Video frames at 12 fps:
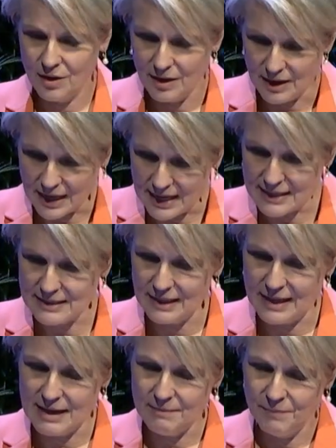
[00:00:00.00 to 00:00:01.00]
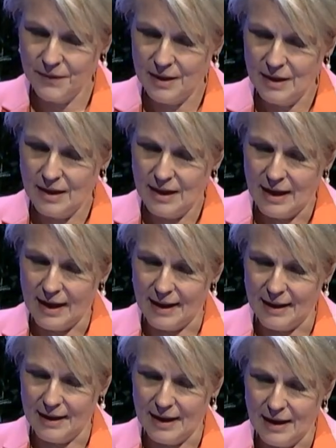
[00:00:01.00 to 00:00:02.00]
easily
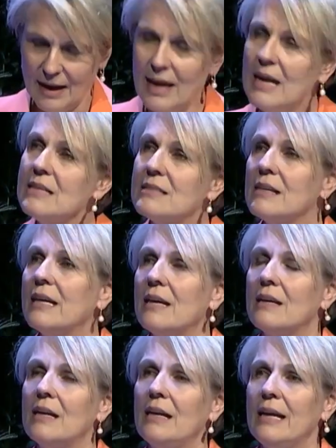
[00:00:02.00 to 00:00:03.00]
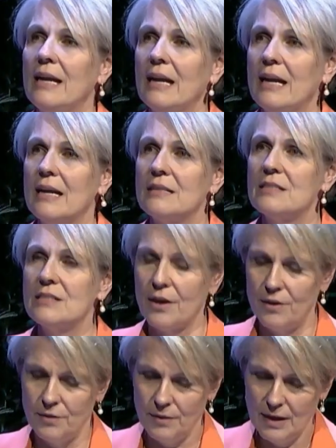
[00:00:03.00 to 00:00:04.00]
and clearly. And
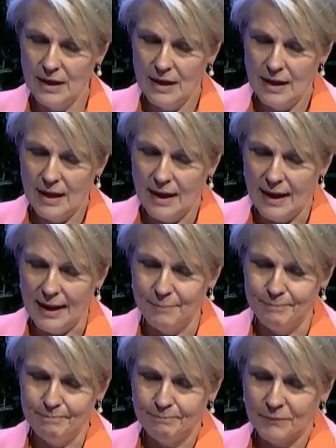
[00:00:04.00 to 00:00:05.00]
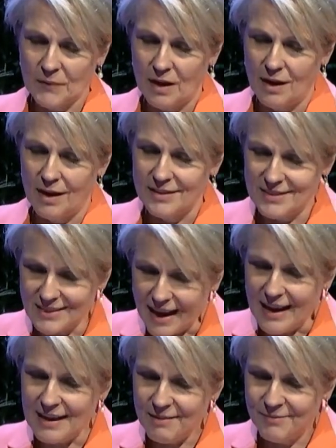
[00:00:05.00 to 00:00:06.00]
so I'd
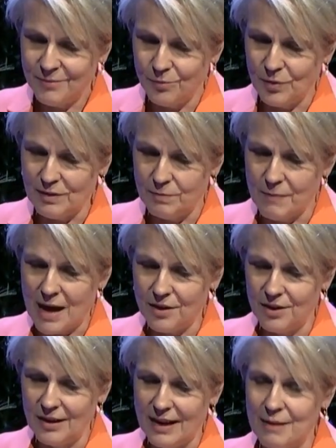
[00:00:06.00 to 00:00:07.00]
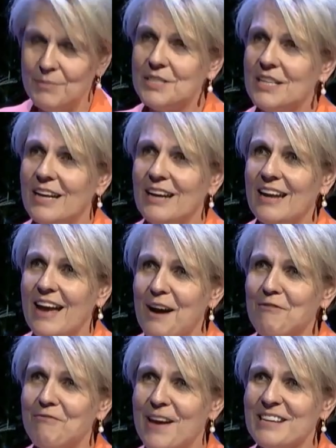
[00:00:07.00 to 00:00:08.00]
say with Marco Lambertini,
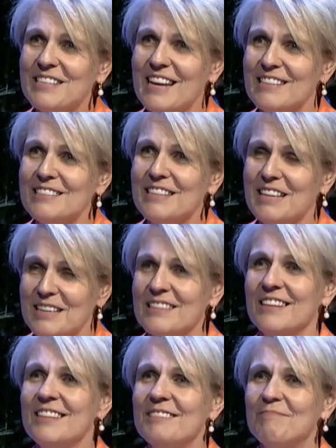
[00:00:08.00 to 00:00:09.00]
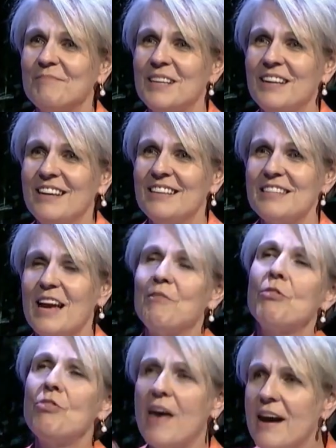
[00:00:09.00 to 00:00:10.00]
how fantastic is it to have
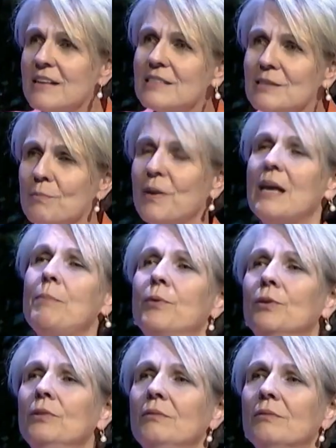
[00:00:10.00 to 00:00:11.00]
1,000 people